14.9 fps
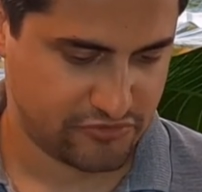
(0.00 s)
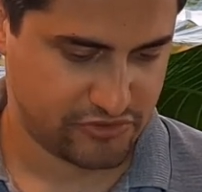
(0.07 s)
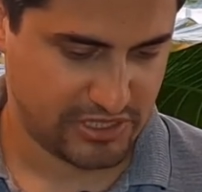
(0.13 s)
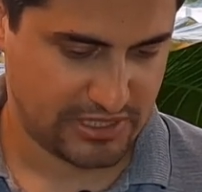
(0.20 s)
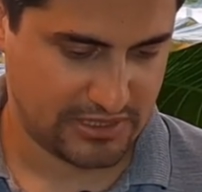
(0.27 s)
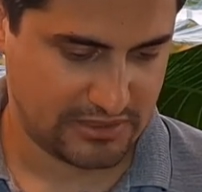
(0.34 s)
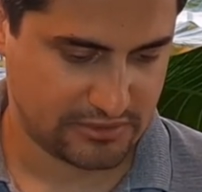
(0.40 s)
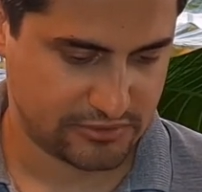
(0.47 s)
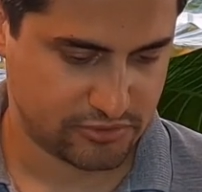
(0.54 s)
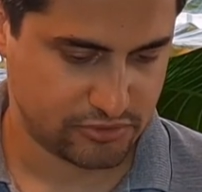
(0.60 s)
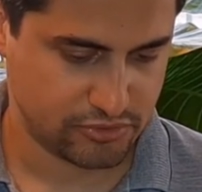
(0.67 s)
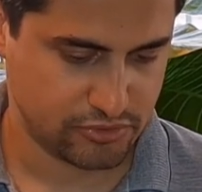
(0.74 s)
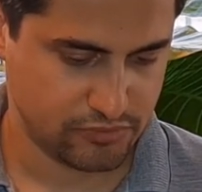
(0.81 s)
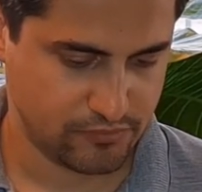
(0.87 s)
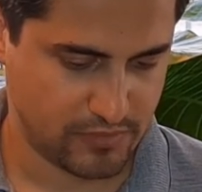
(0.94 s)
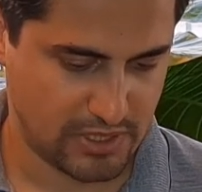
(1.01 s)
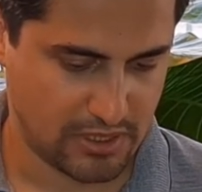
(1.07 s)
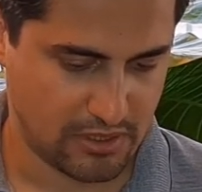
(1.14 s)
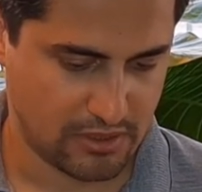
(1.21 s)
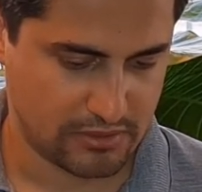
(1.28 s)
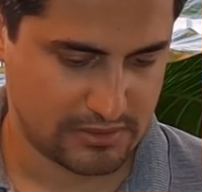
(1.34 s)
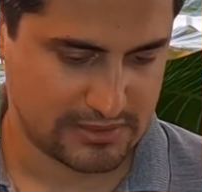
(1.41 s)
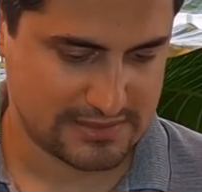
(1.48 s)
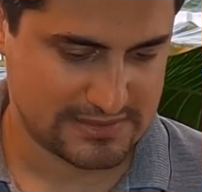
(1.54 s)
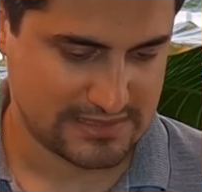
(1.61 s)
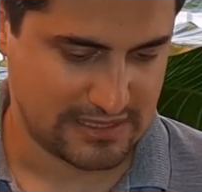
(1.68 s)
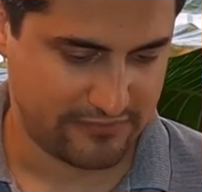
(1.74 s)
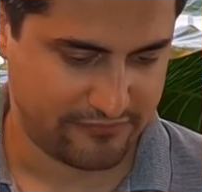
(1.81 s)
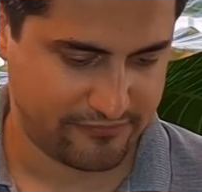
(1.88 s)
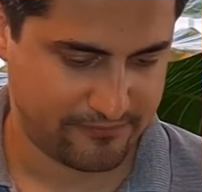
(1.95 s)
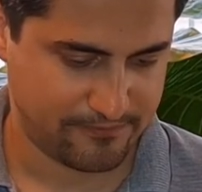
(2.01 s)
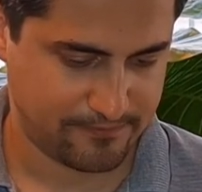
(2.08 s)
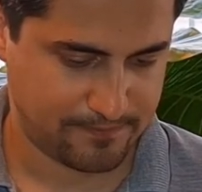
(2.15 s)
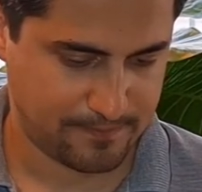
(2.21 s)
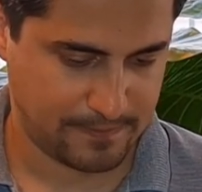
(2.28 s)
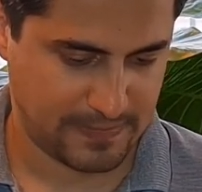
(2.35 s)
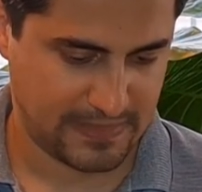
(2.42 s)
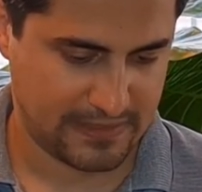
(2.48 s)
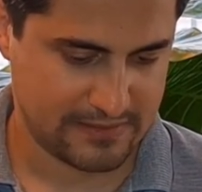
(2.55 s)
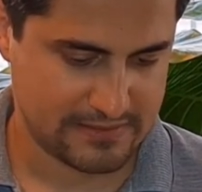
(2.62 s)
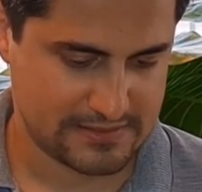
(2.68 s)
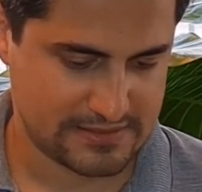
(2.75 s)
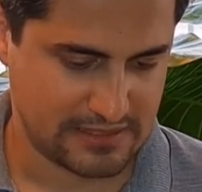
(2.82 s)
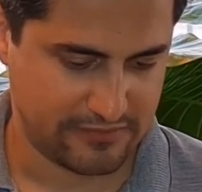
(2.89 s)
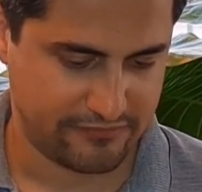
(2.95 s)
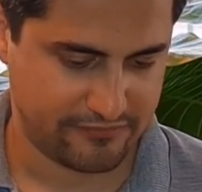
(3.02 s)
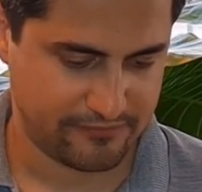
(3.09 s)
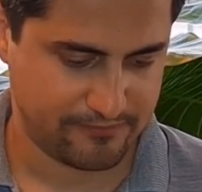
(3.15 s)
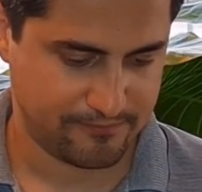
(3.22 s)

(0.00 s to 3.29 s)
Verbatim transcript: Channel two on save. Save.